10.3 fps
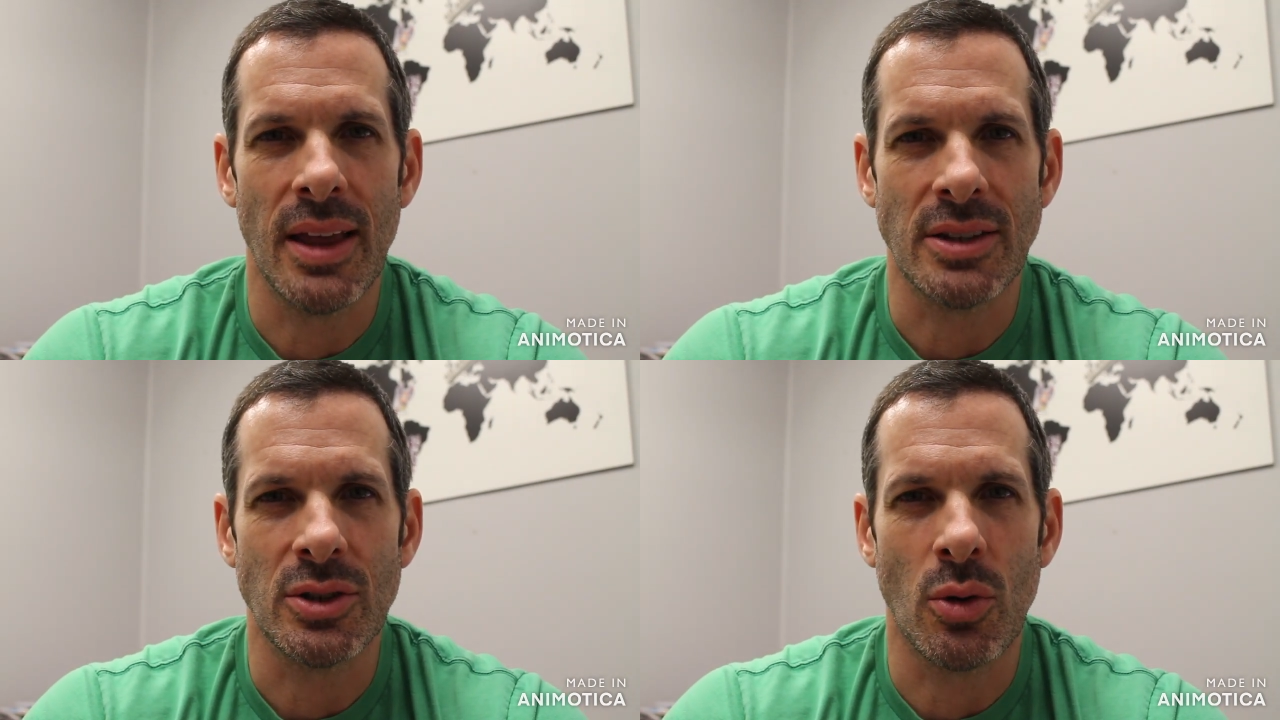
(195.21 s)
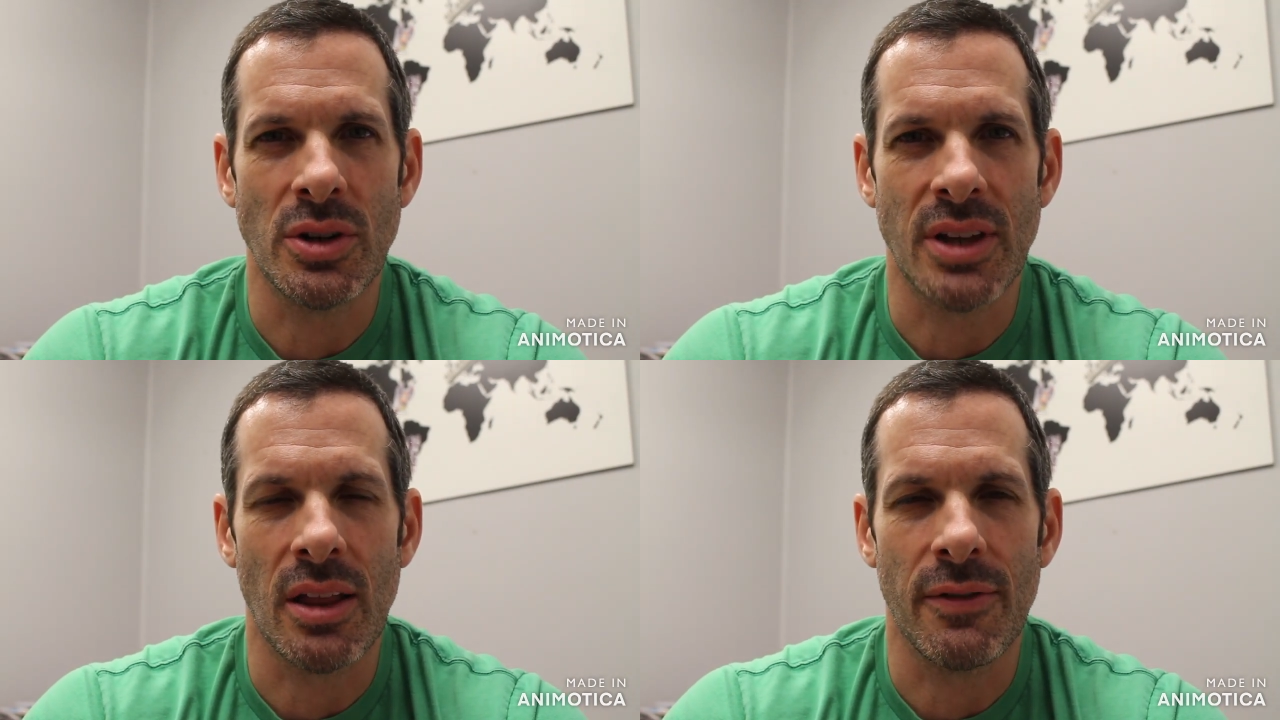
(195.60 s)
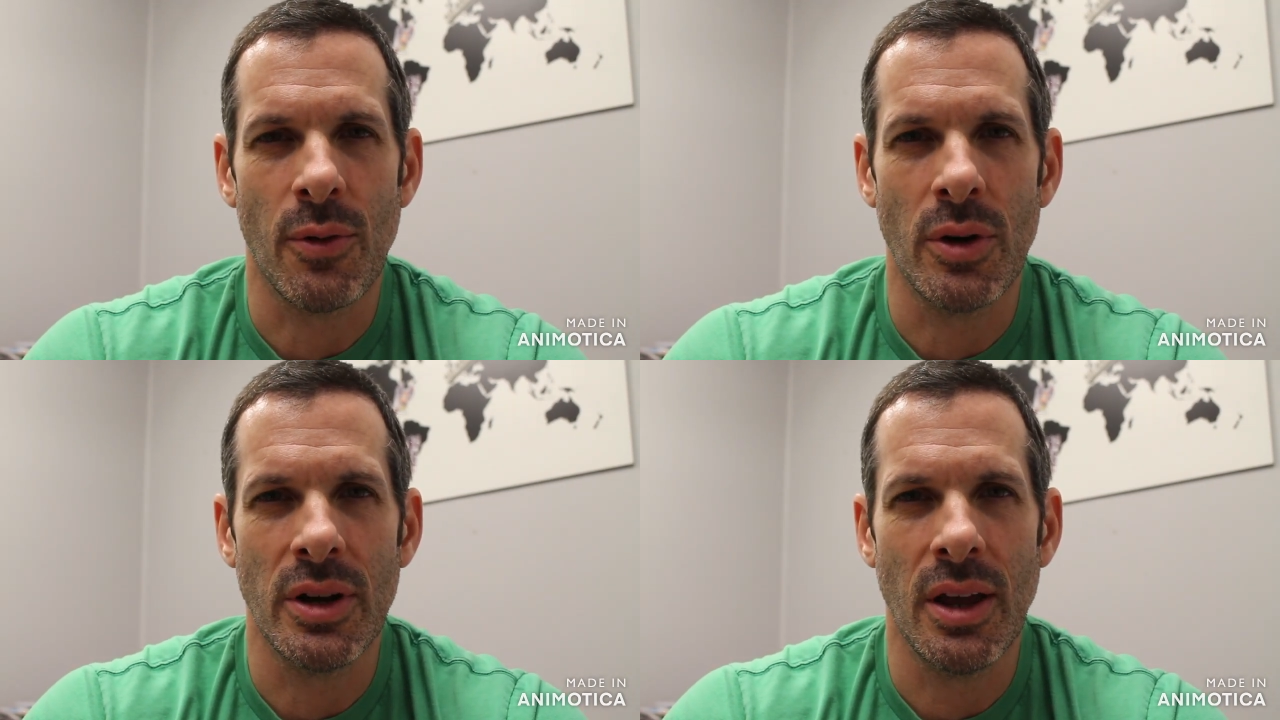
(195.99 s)
That's Torrance,
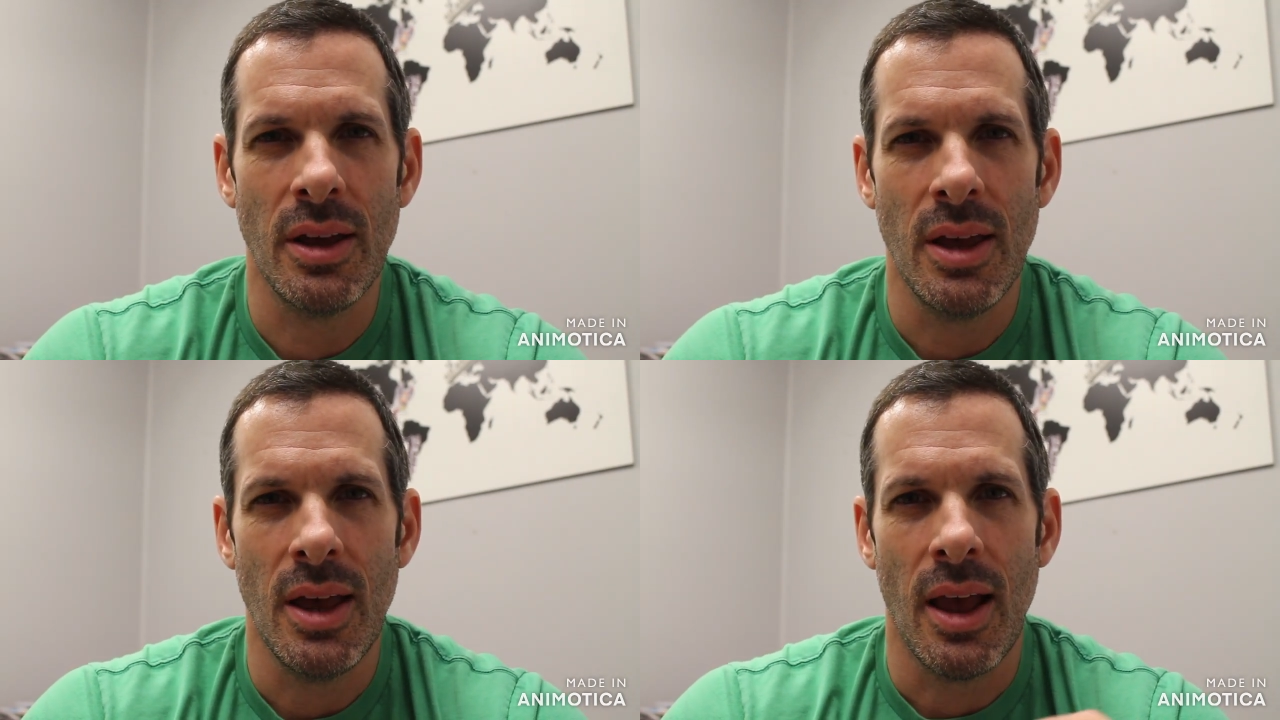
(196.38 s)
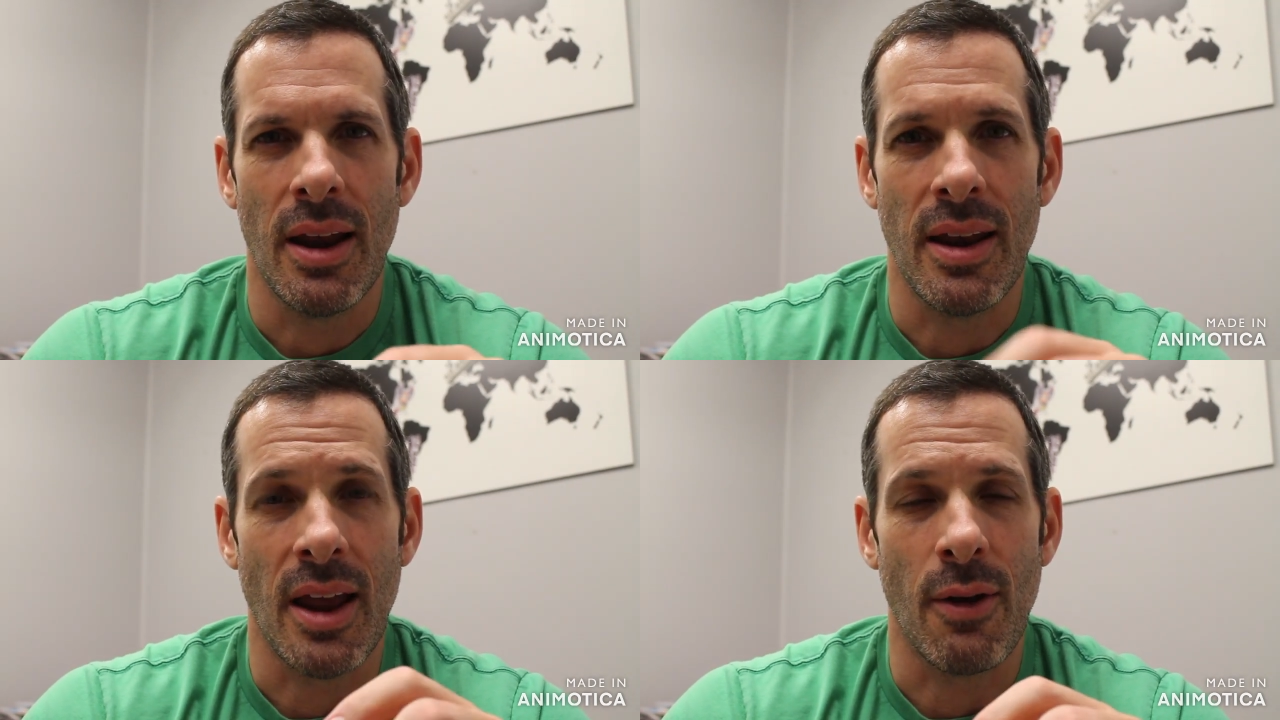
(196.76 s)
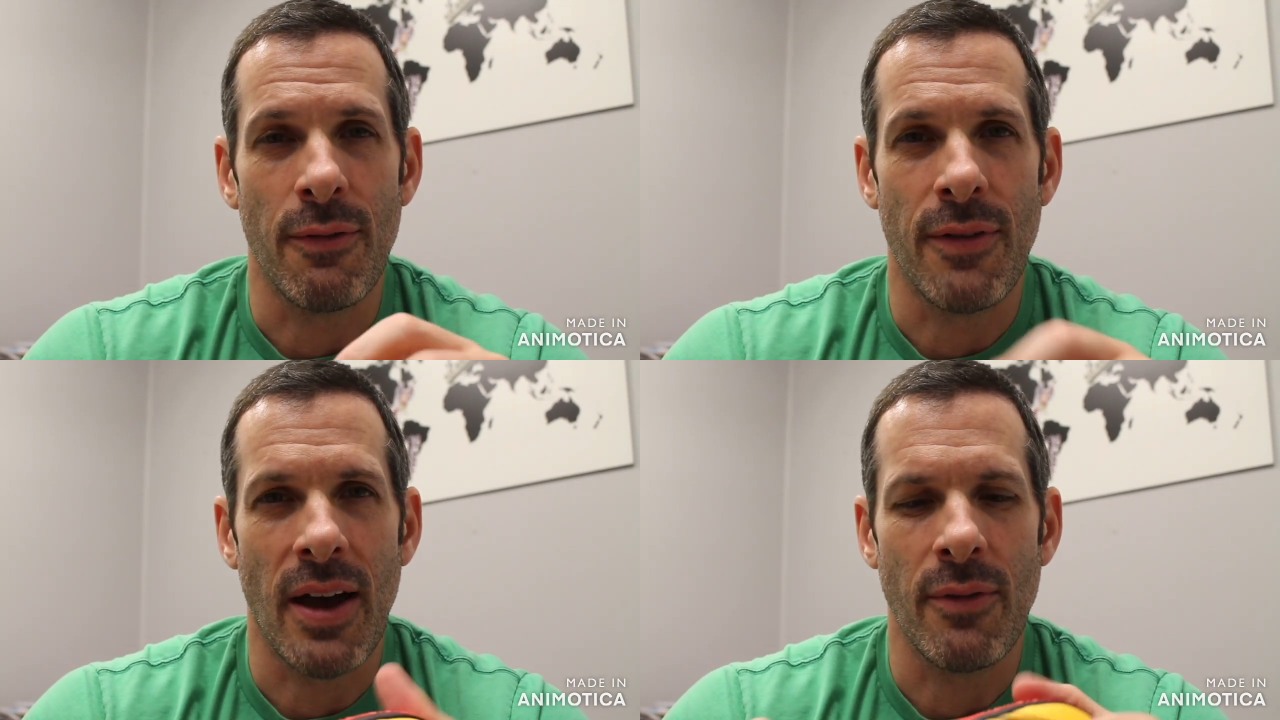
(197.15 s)
California,
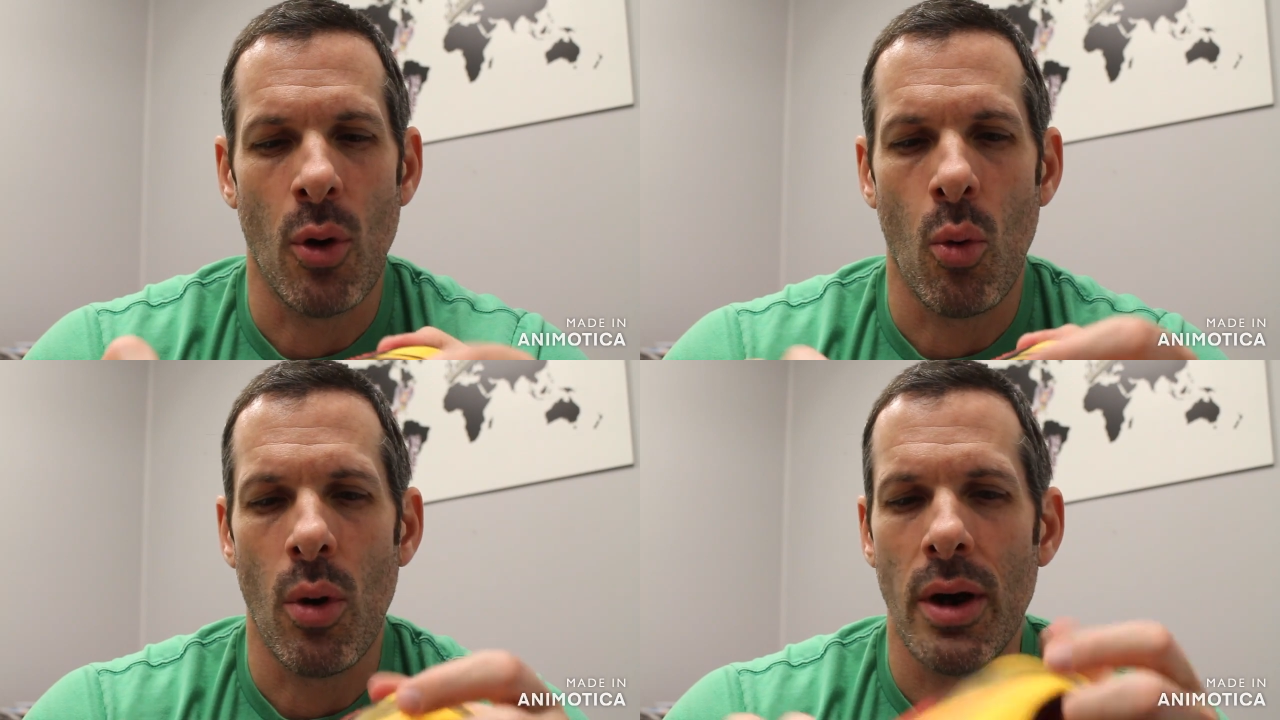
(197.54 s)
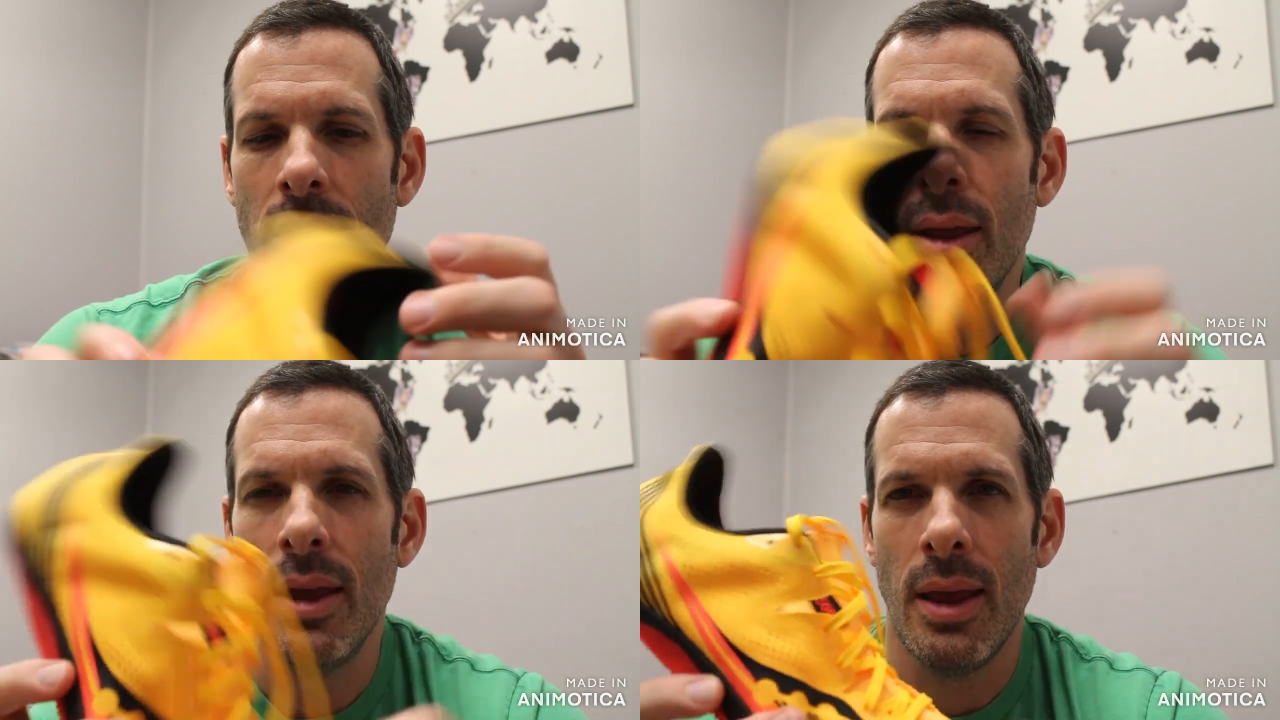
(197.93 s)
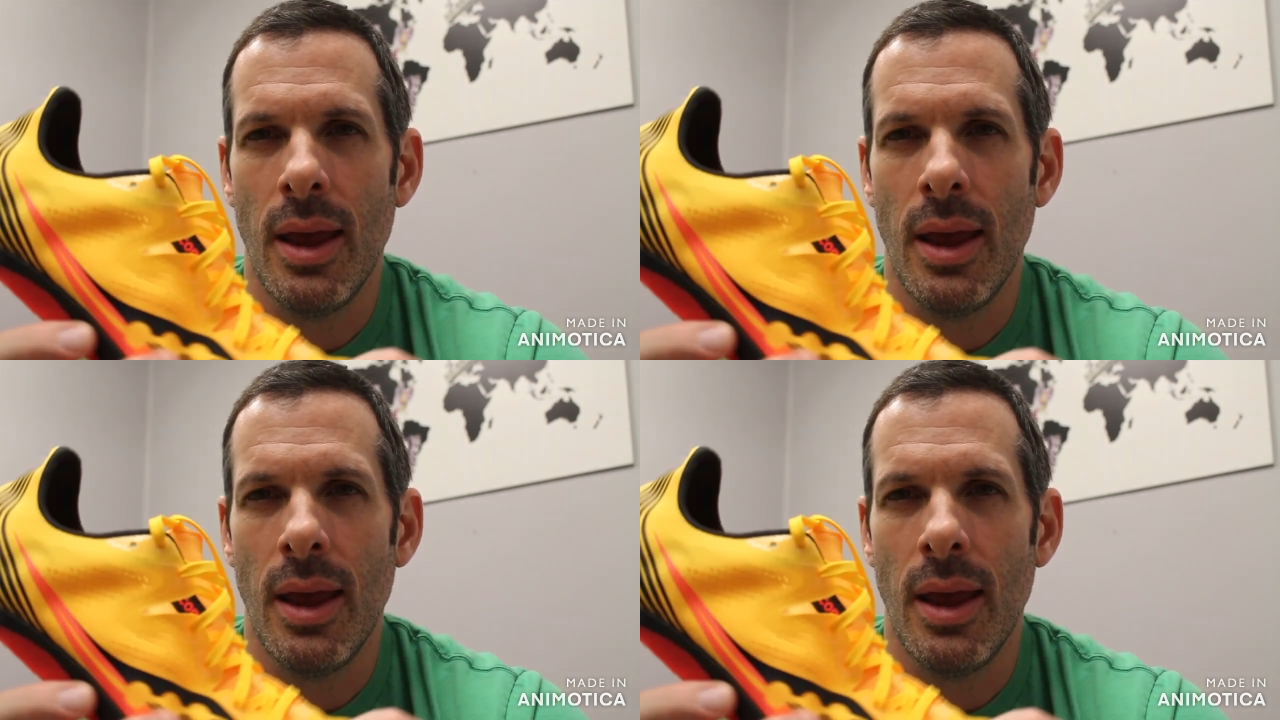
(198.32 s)
90501.